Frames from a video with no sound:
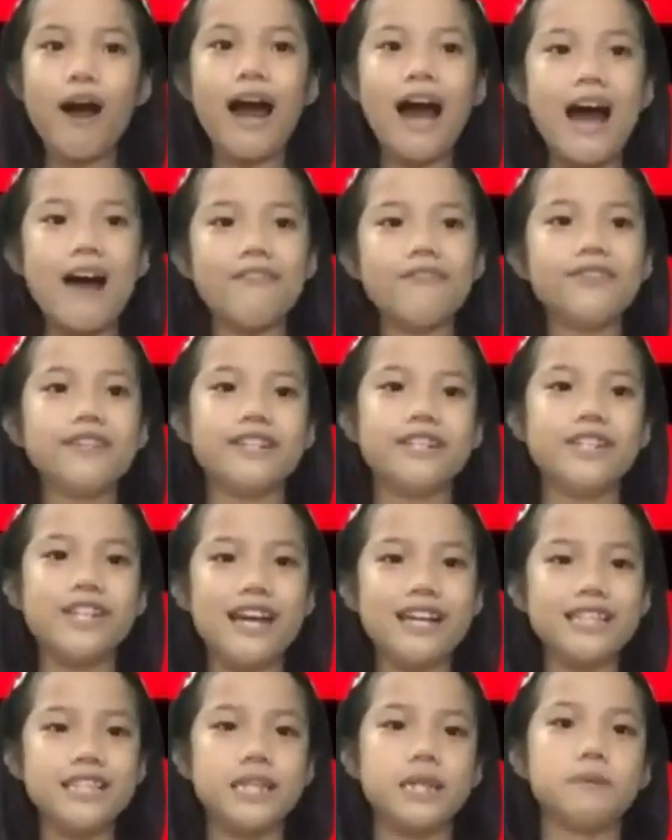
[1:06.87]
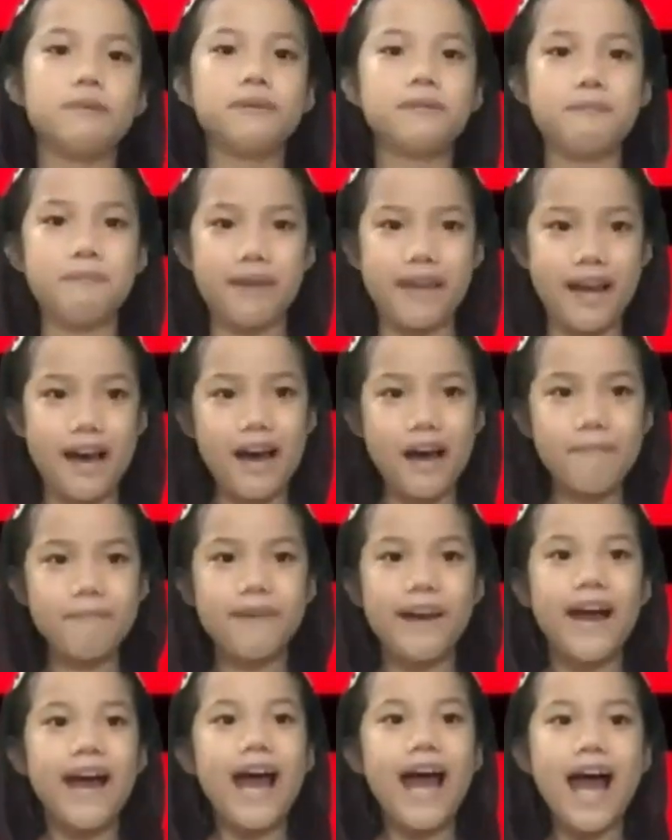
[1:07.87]
have the chance to speak
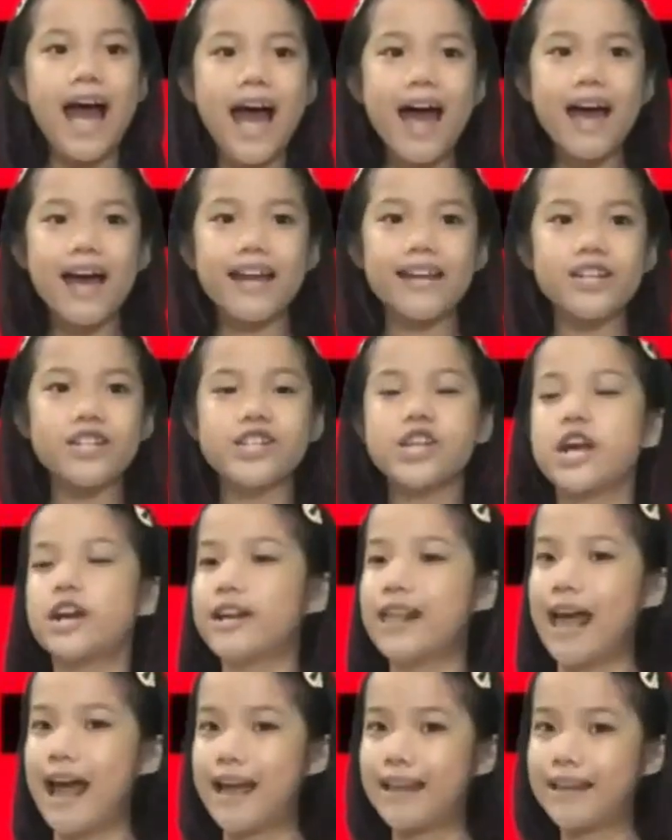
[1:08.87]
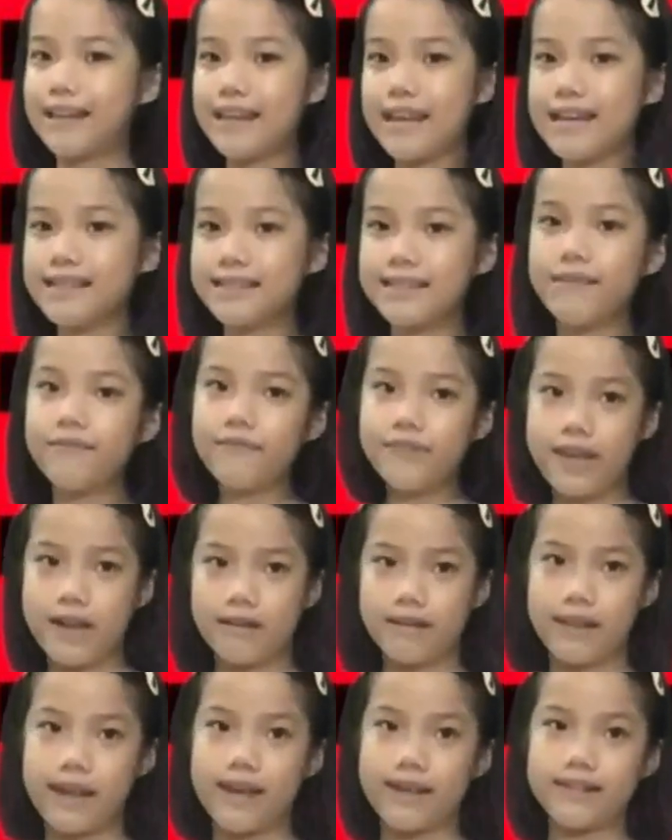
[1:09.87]
up and share their ideas and
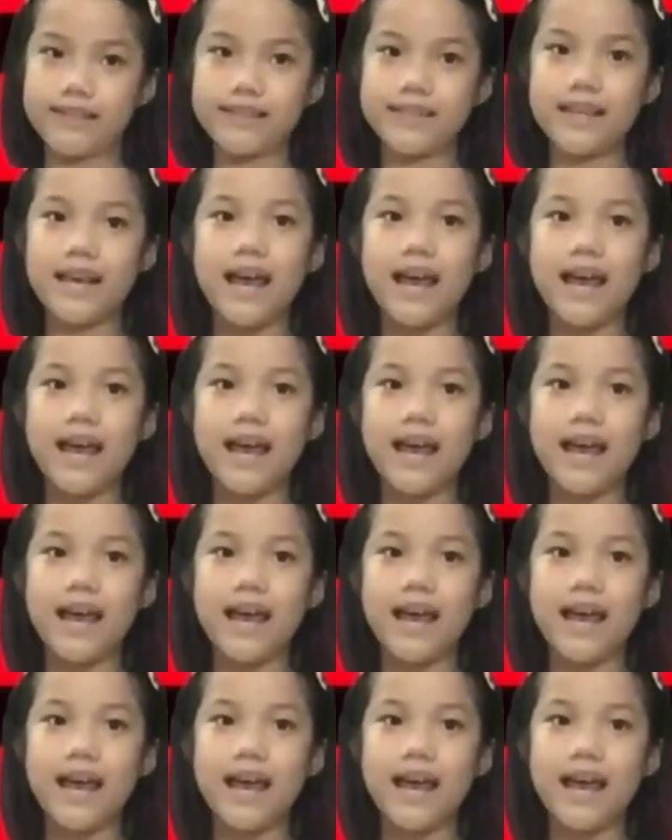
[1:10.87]
feelings.